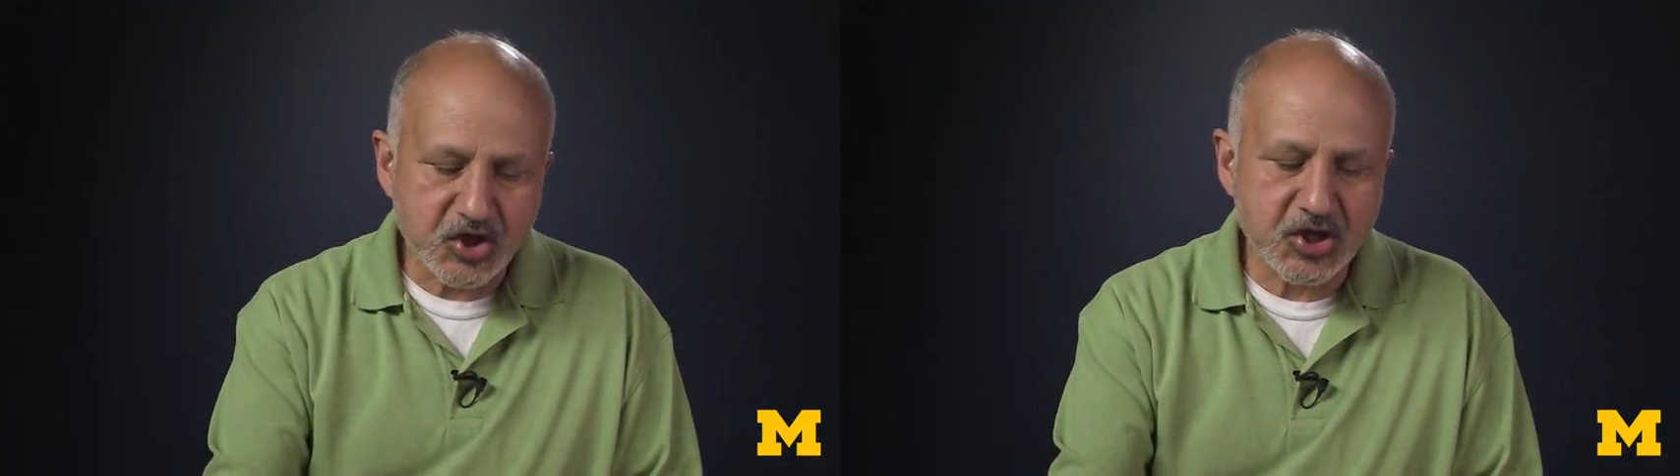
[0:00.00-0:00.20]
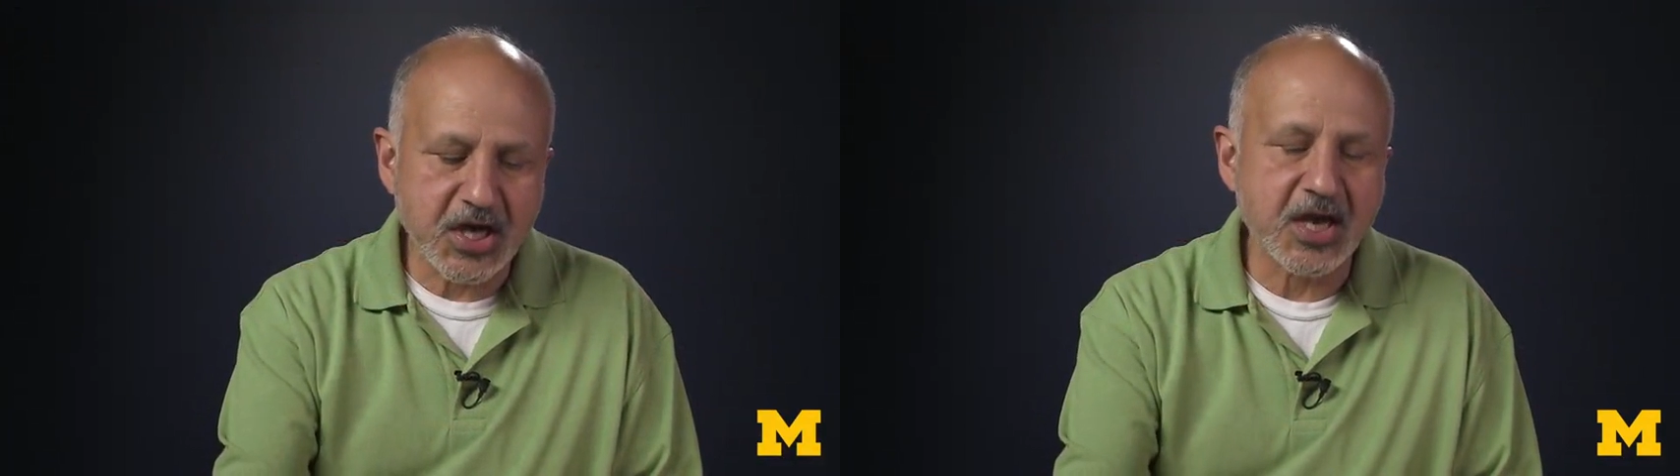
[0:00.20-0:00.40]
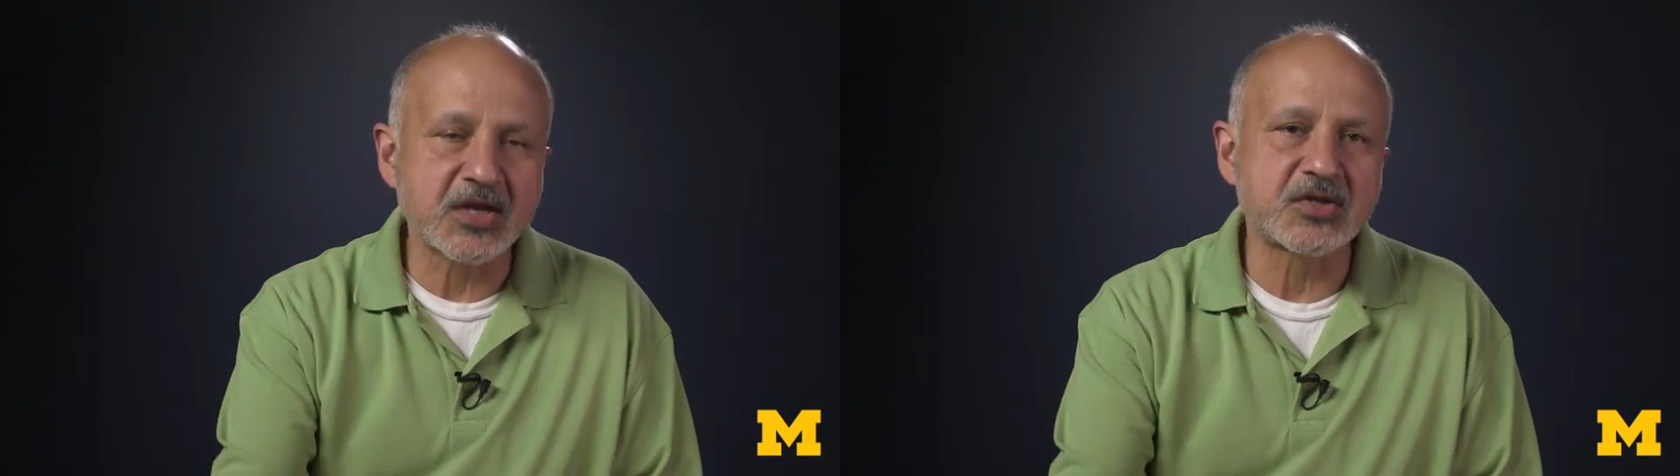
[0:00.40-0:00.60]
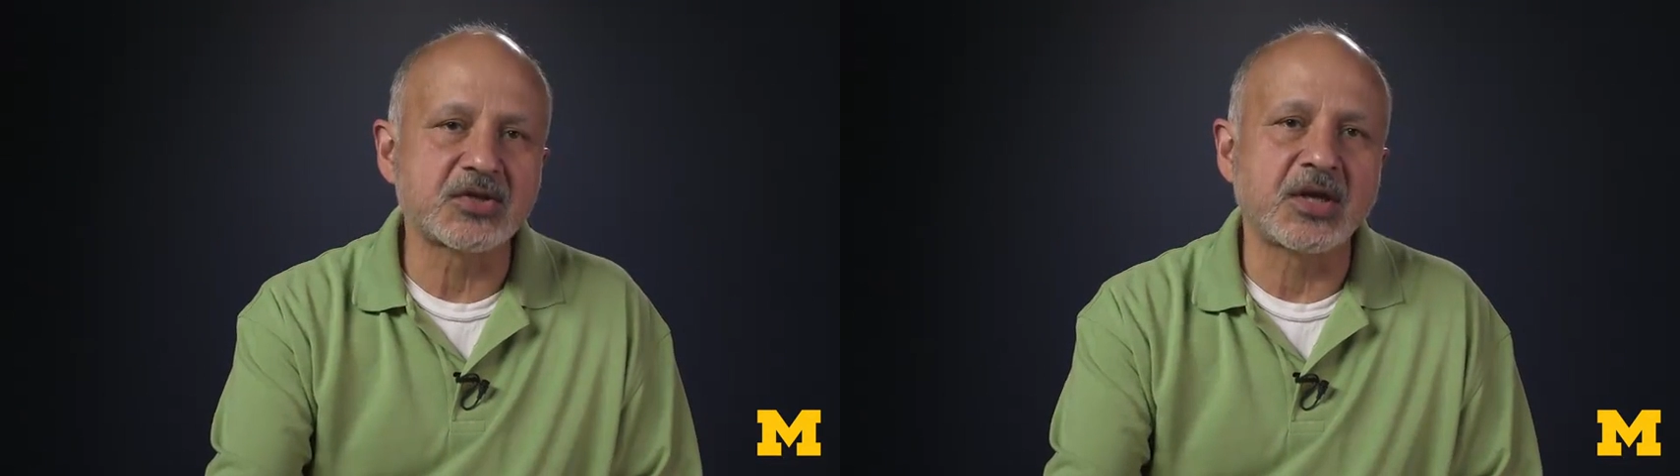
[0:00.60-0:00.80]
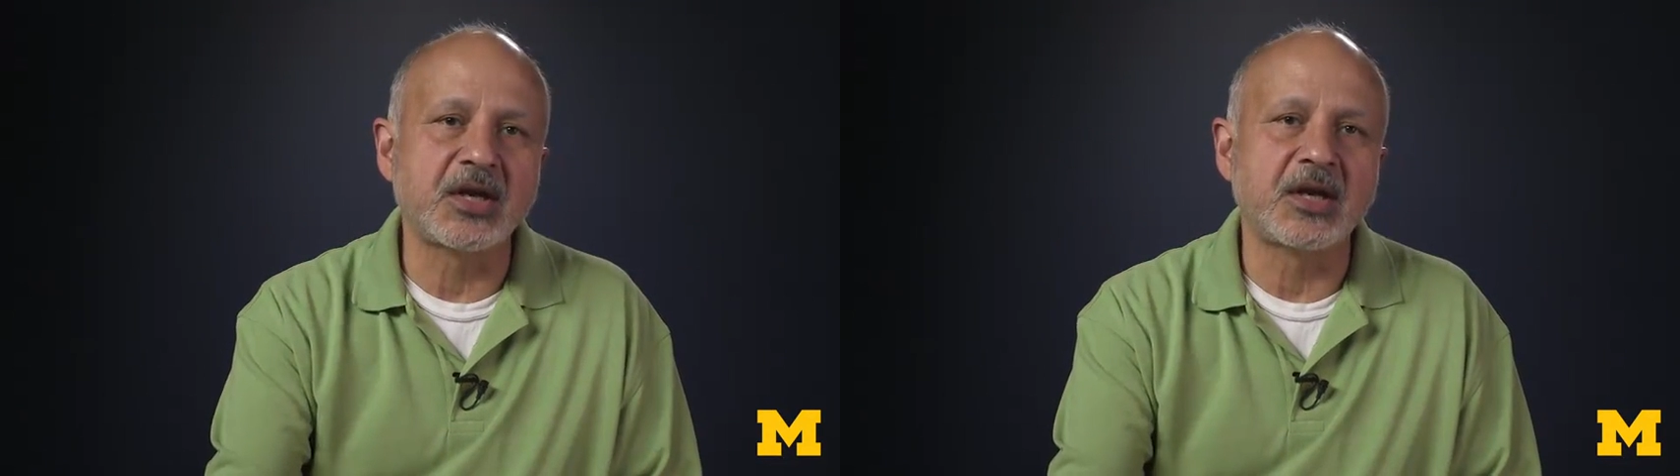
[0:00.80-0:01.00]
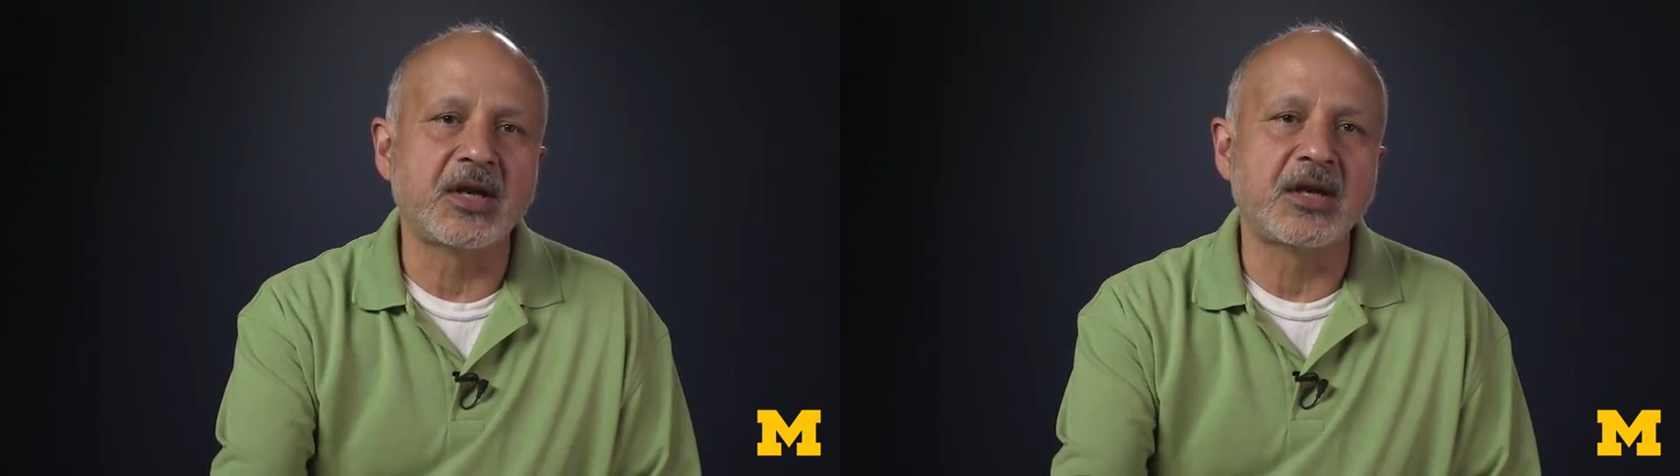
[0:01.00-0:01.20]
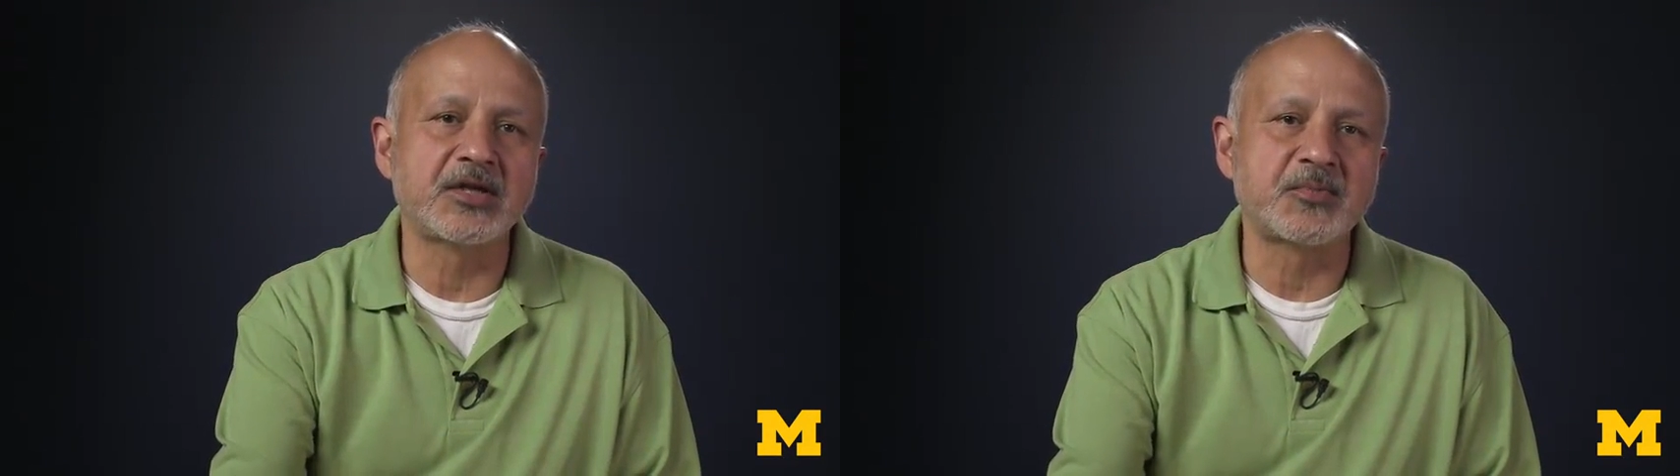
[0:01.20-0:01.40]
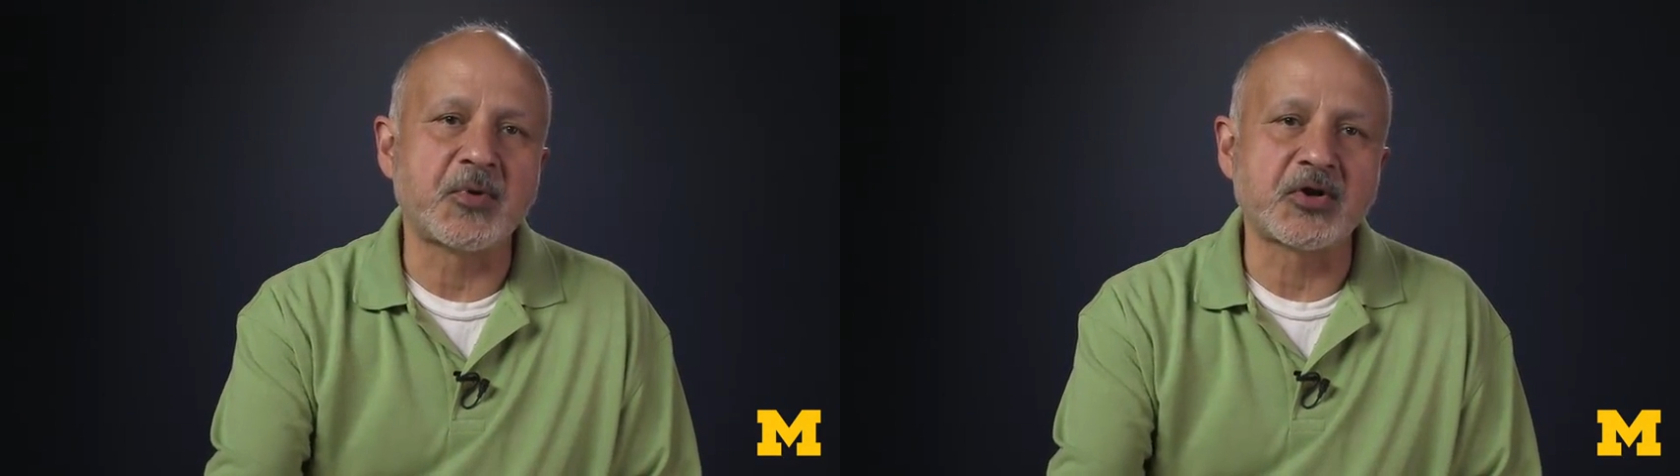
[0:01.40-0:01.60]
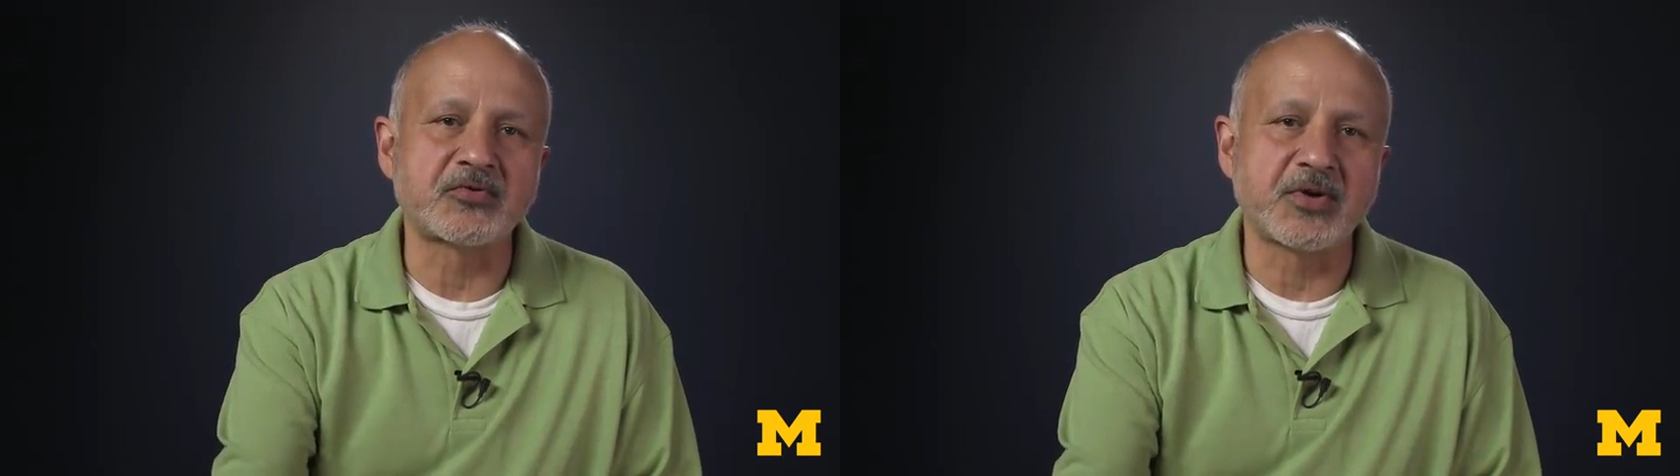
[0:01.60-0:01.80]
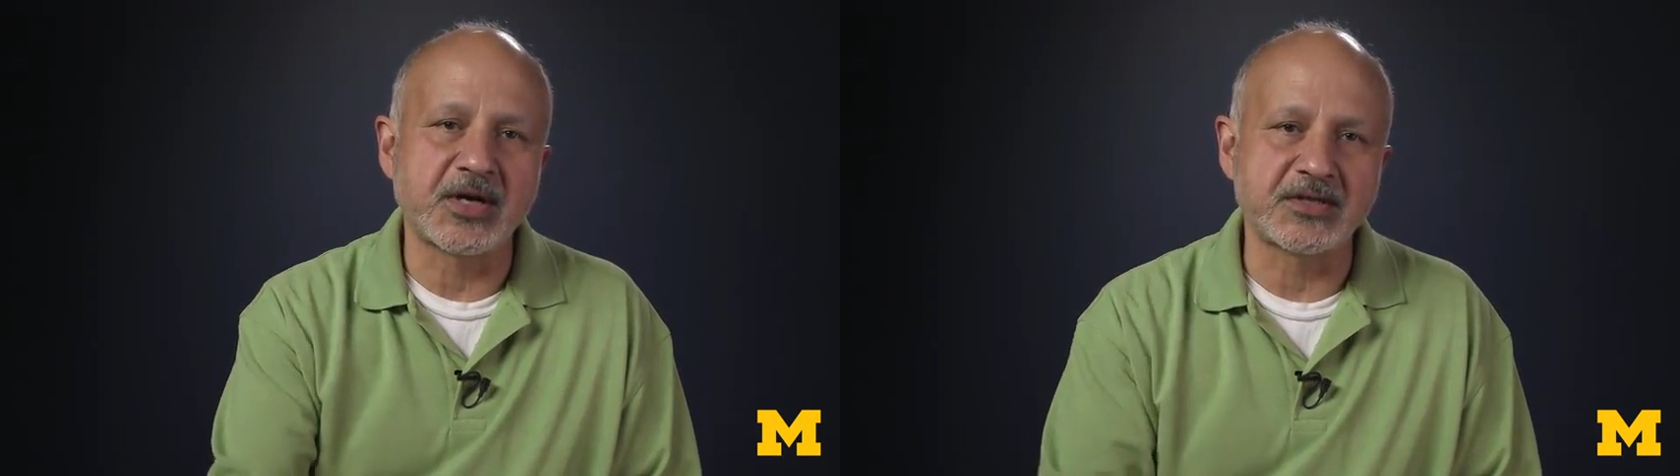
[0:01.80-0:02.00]
change in
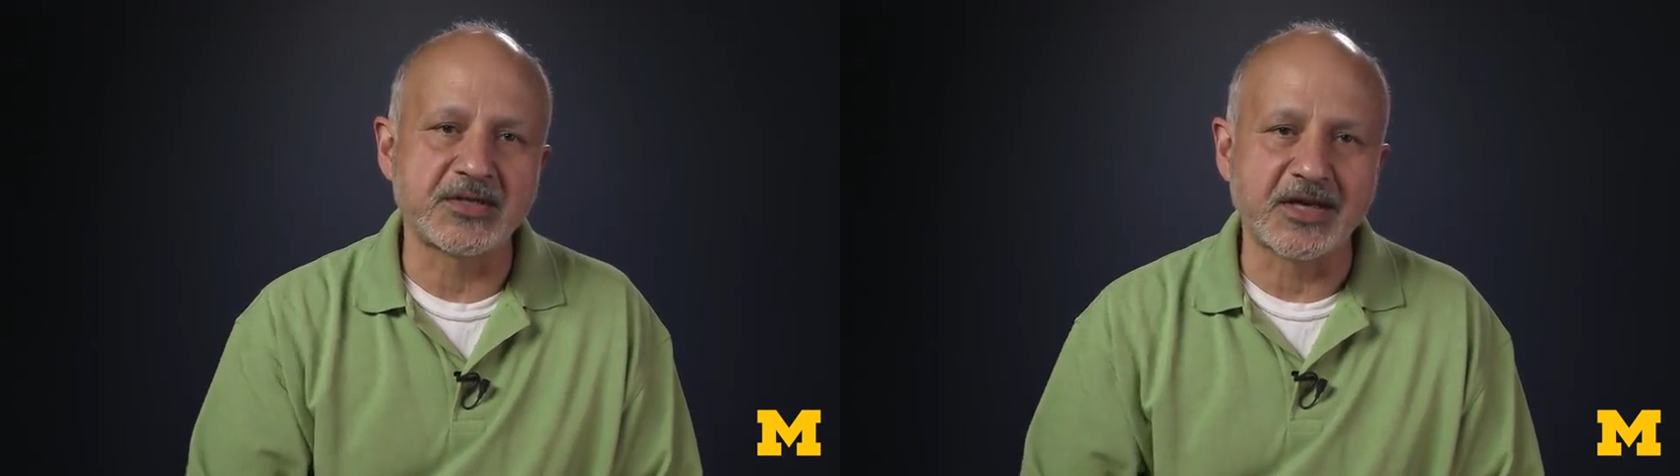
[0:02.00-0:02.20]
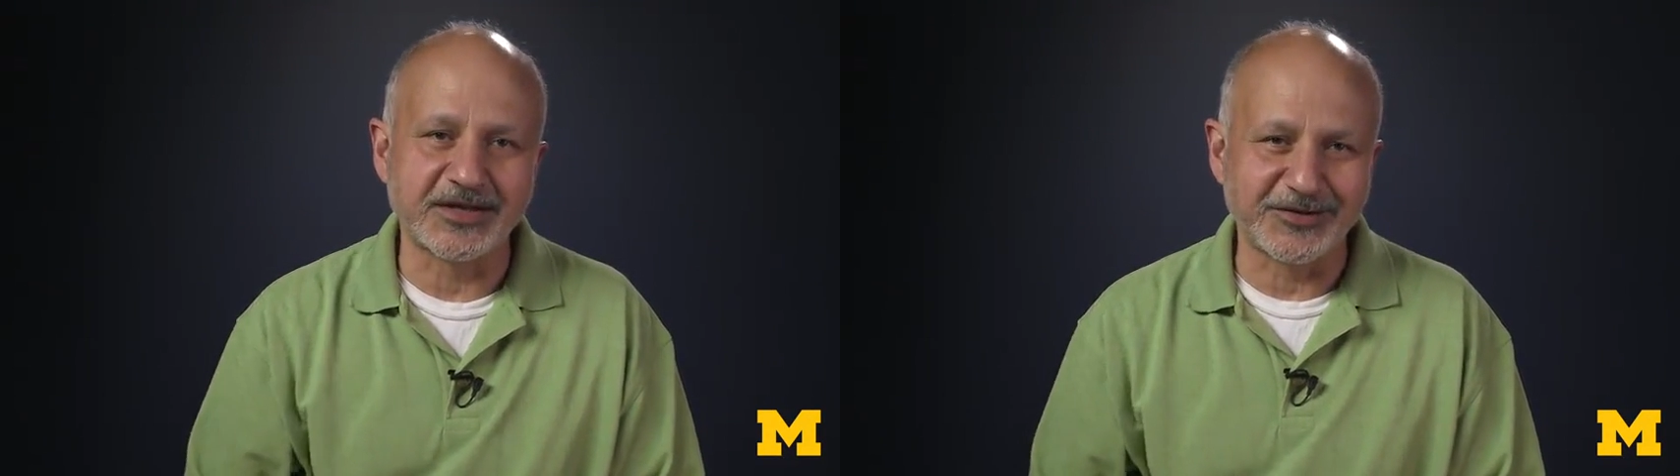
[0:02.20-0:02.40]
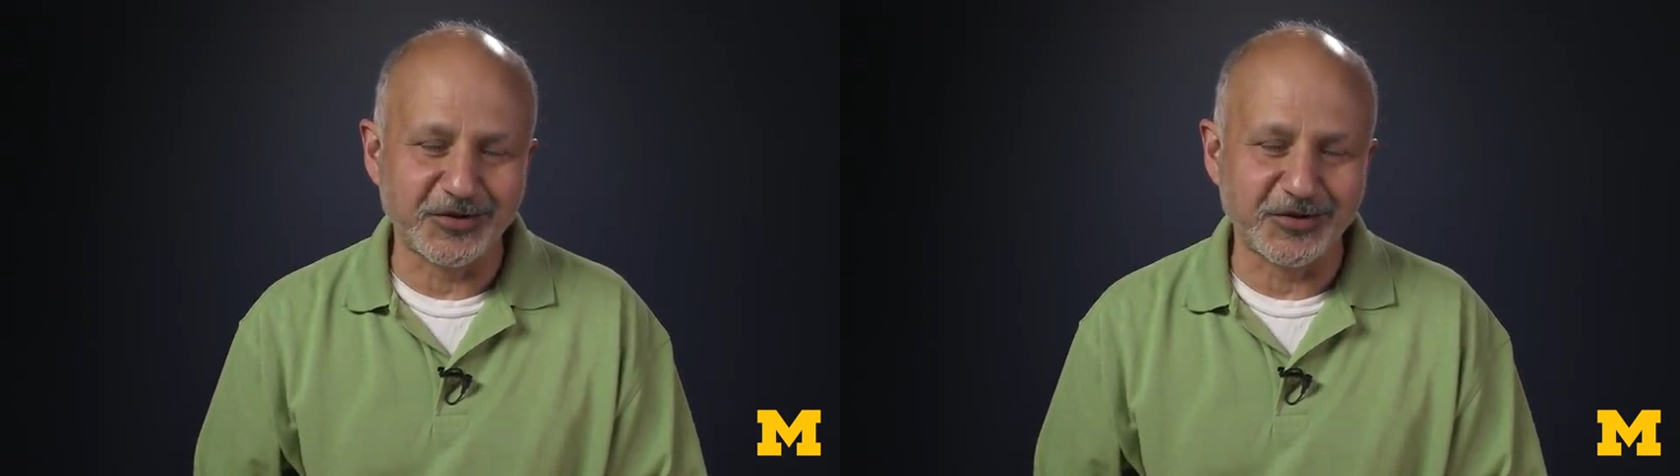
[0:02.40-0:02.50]
spot rates that